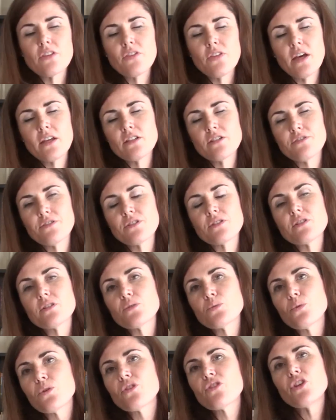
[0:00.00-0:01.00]
think that
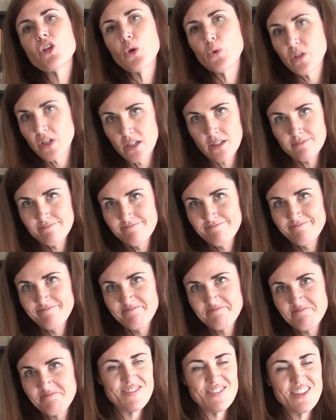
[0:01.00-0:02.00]
difference is worth noting.
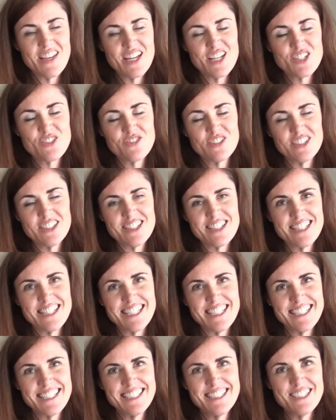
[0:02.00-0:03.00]
Thanks for
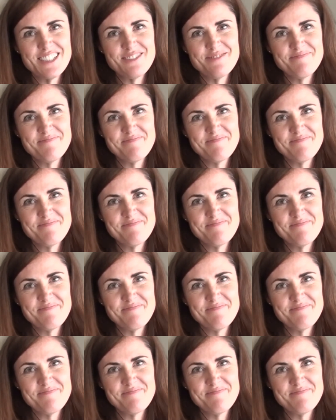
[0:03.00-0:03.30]
listening.